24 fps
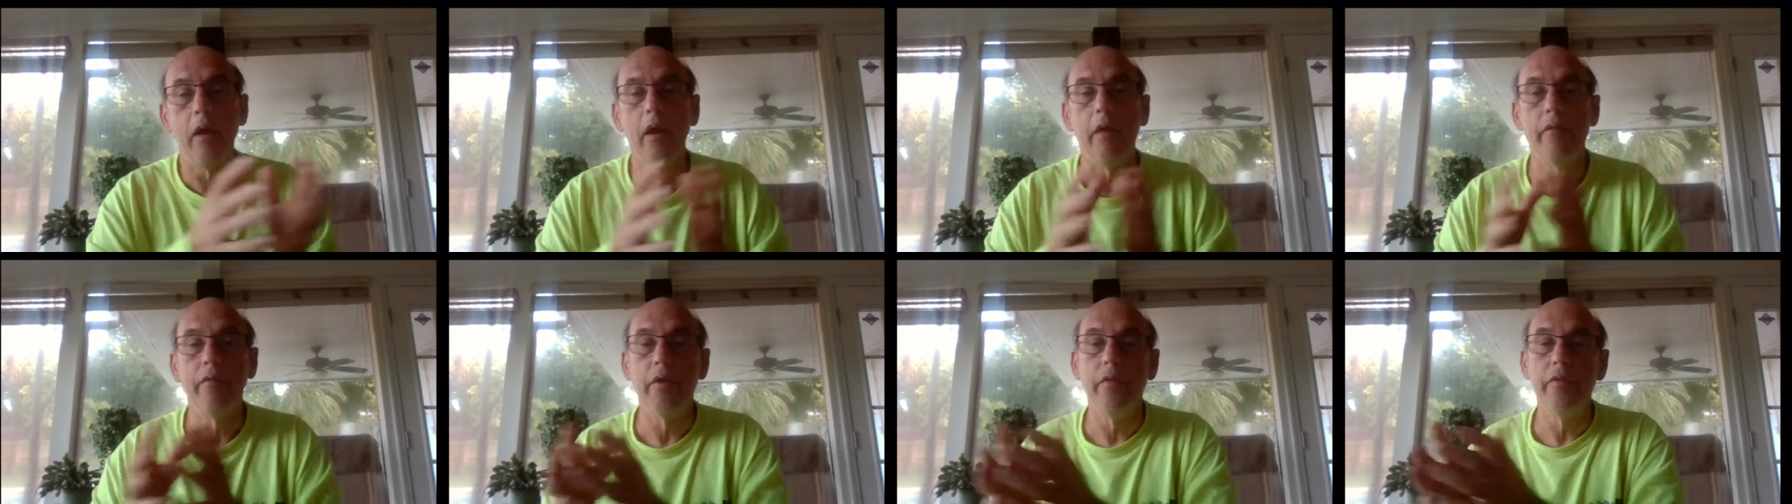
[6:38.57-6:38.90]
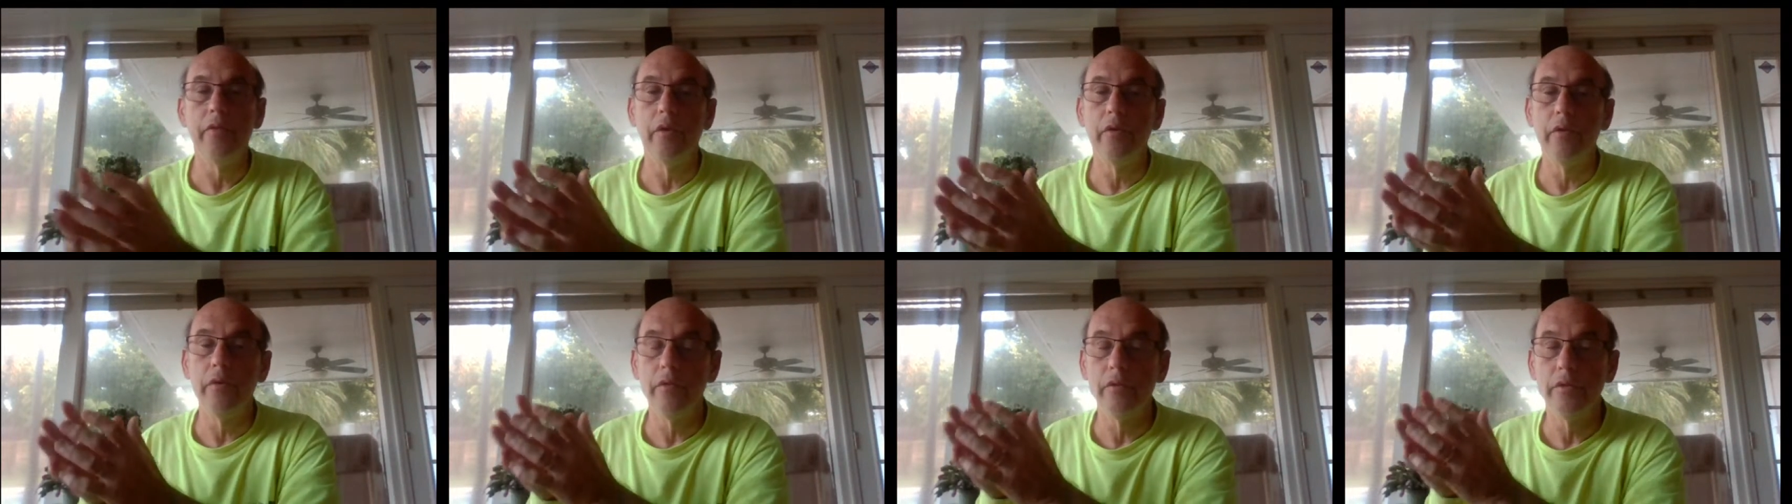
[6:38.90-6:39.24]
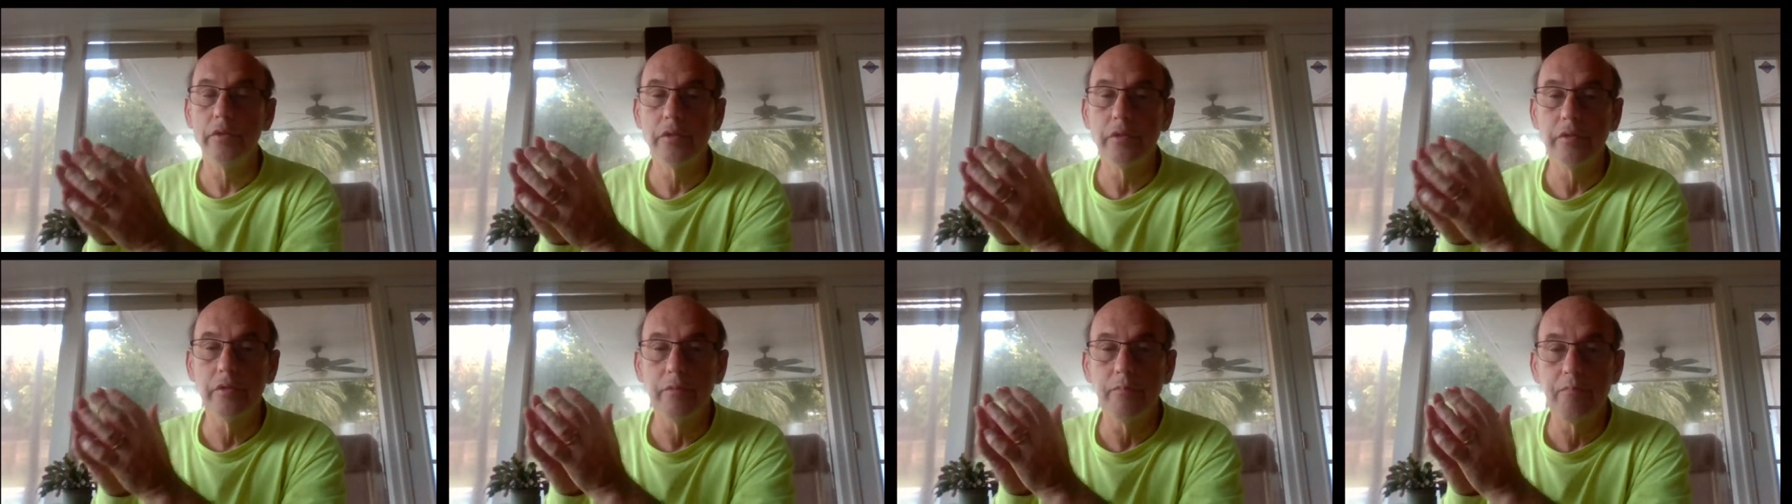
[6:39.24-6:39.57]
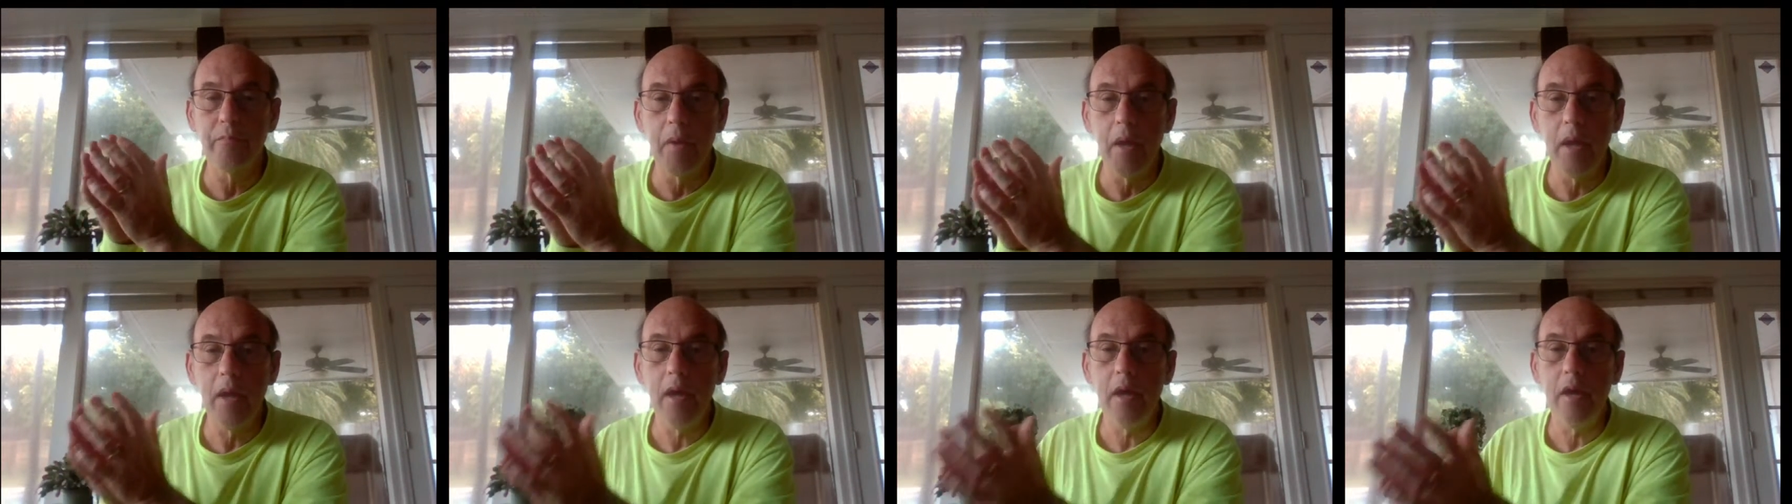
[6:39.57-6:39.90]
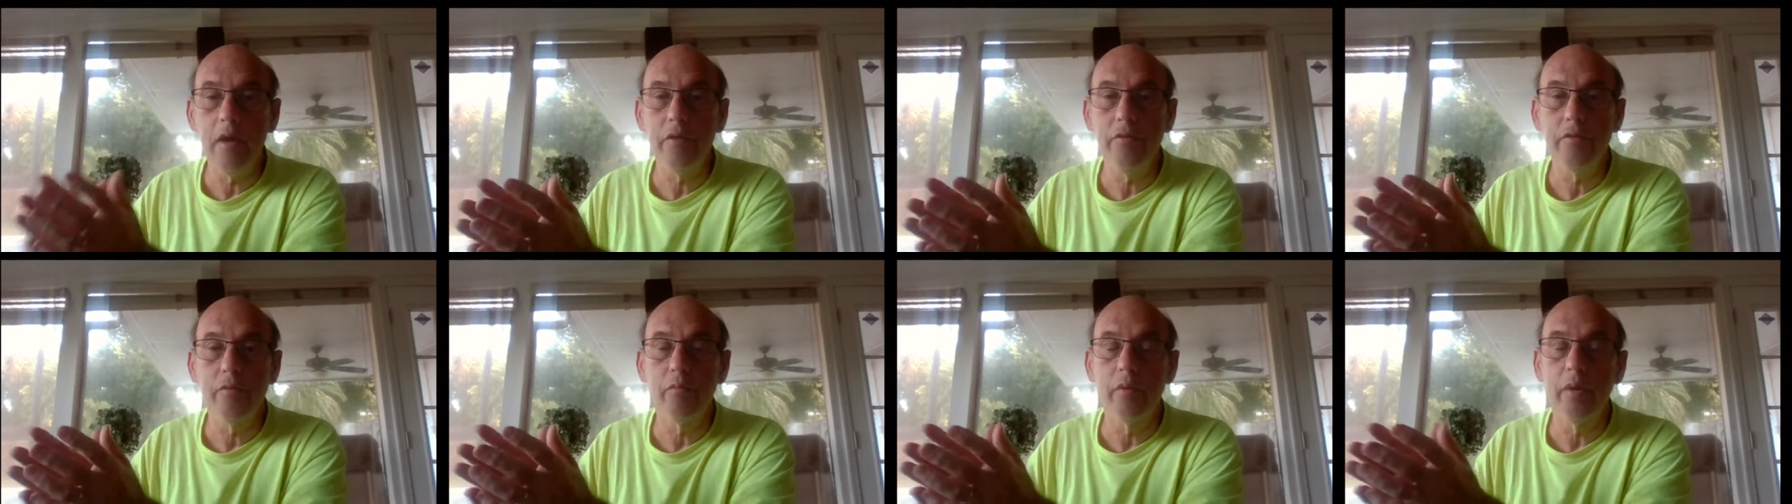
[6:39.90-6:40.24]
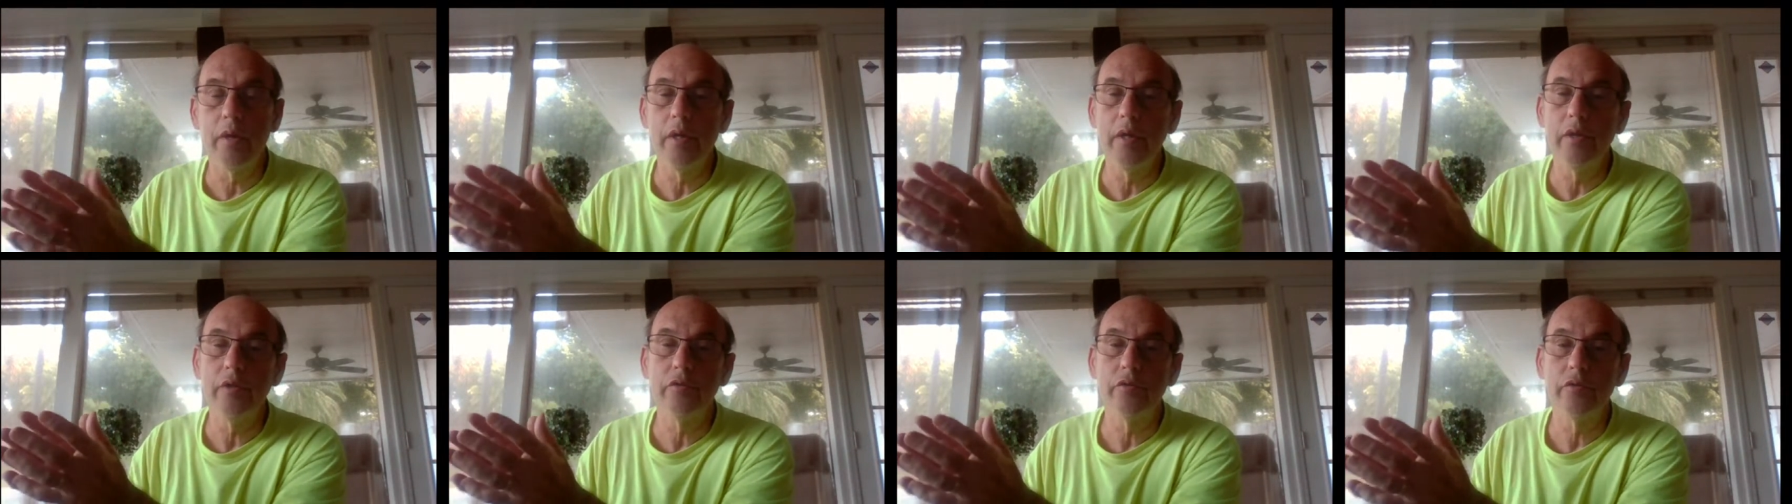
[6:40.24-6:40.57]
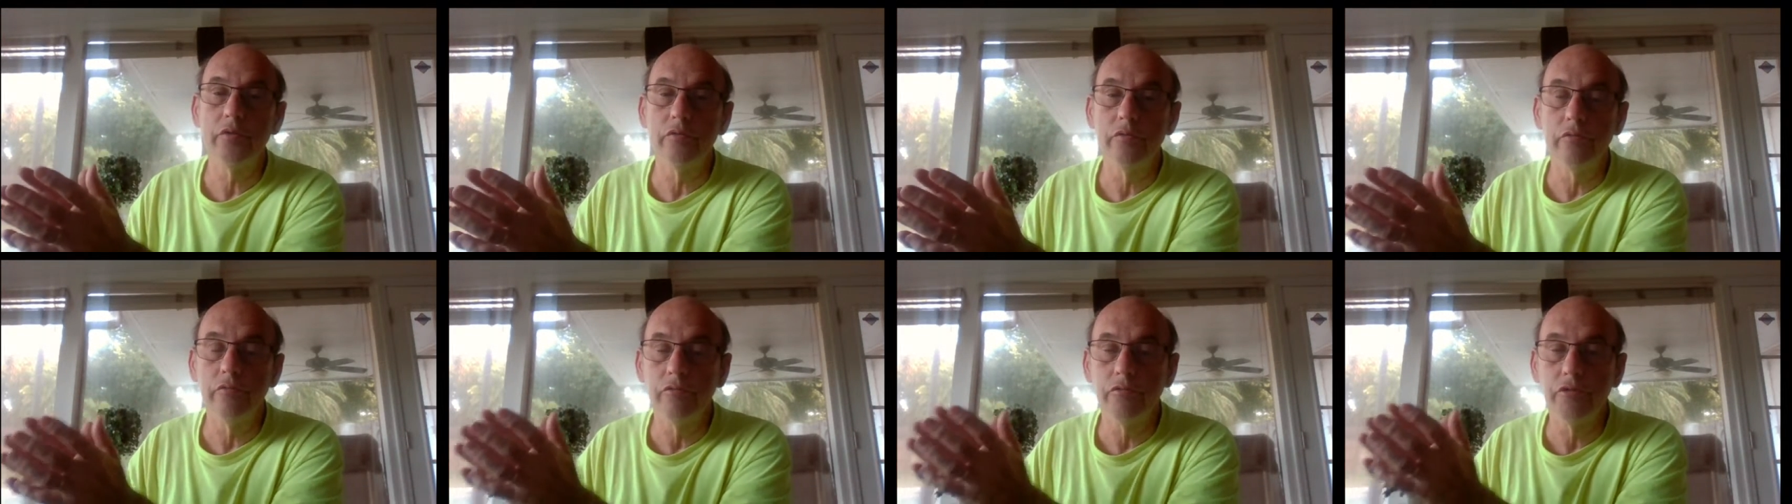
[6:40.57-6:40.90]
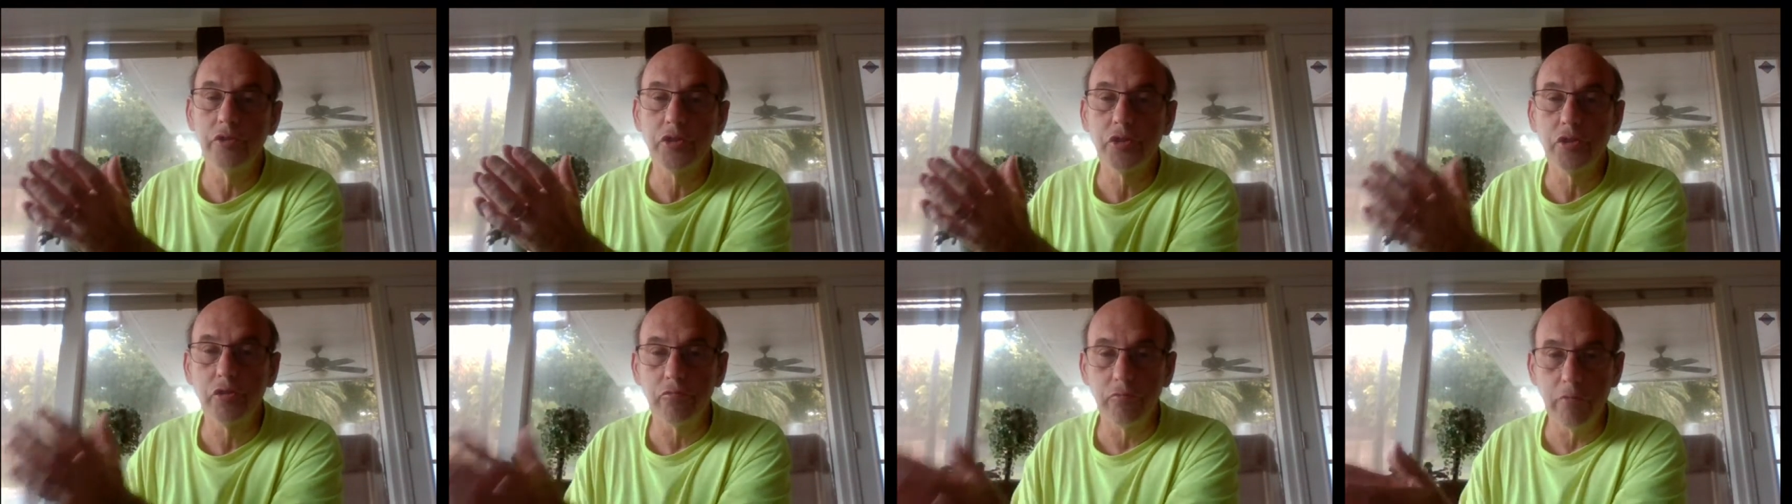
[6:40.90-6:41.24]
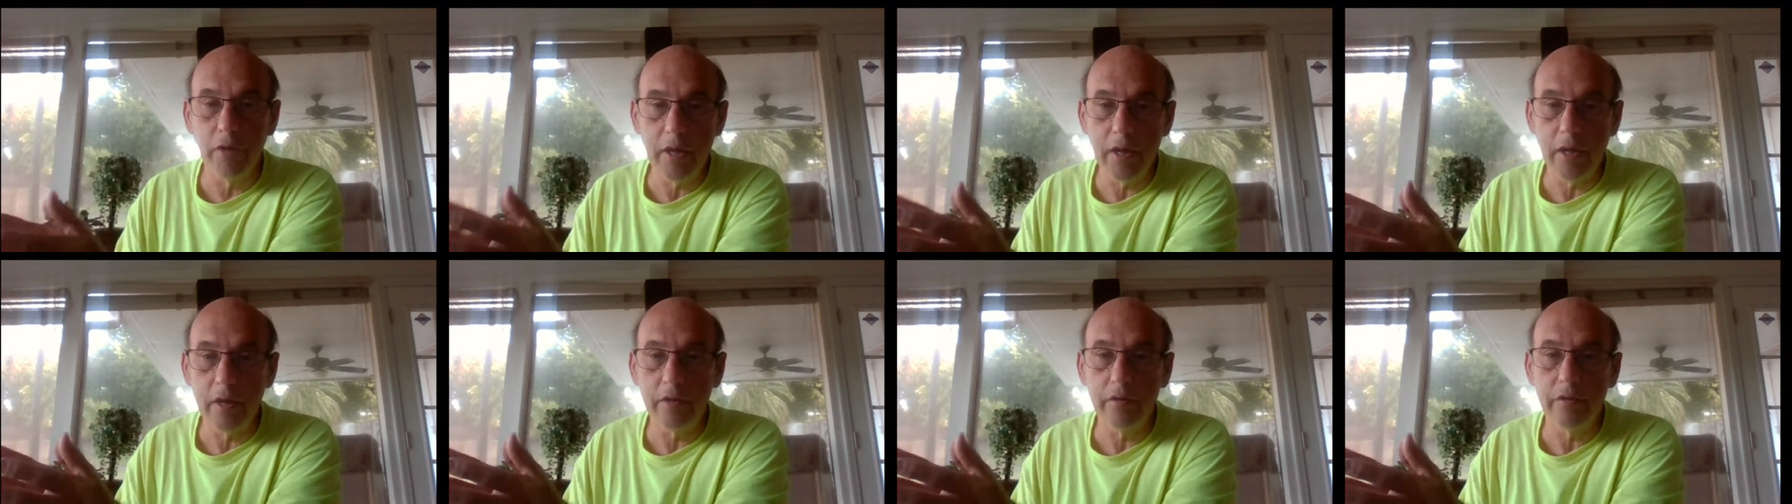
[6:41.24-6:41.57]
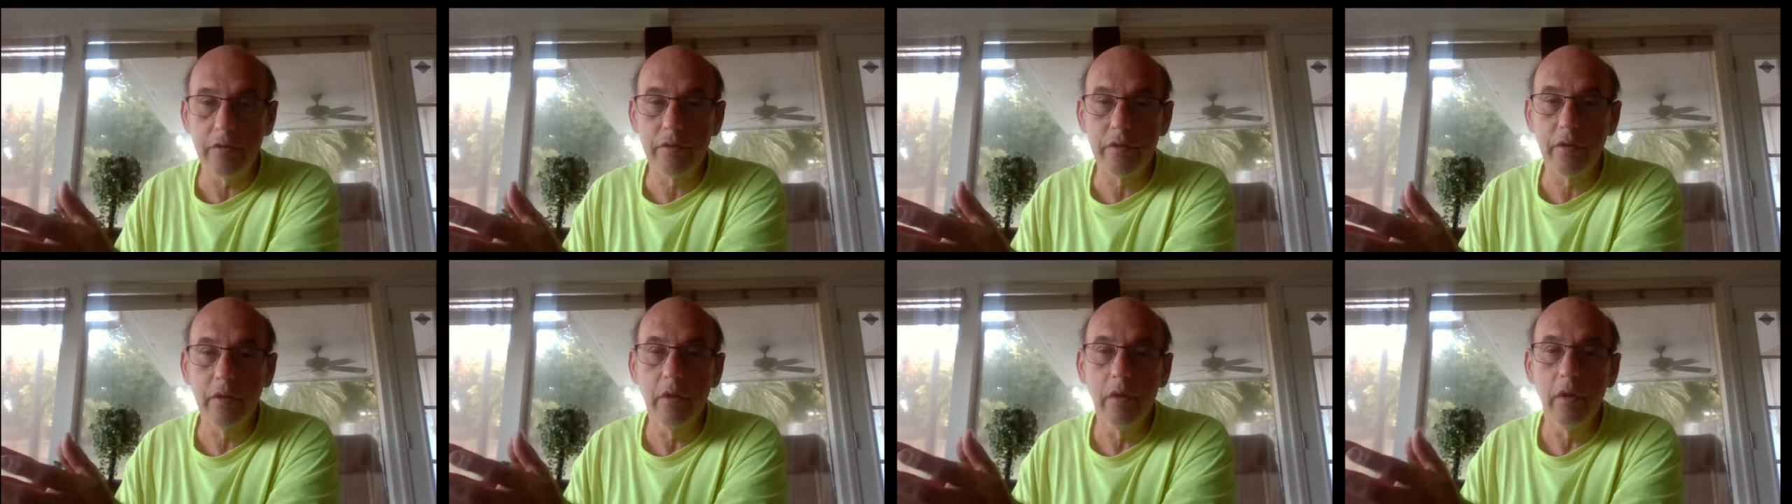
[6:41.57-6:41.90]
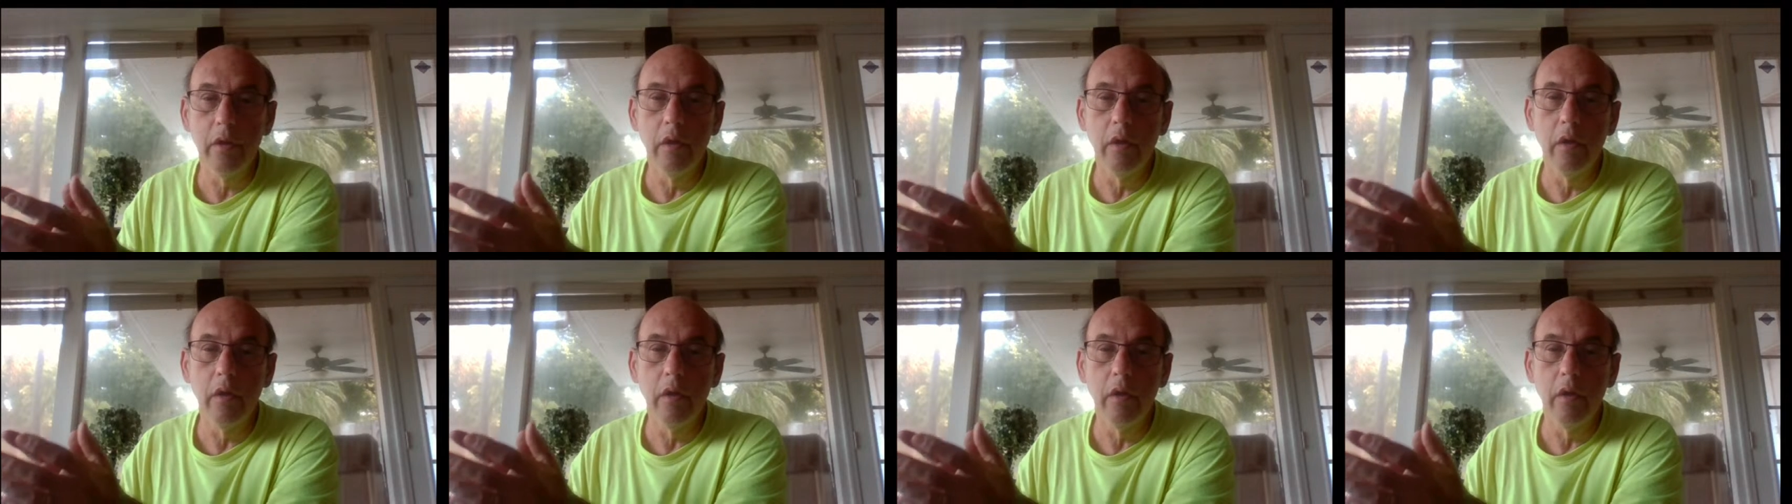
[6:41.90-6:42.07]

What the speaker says: And then there's pathway to strength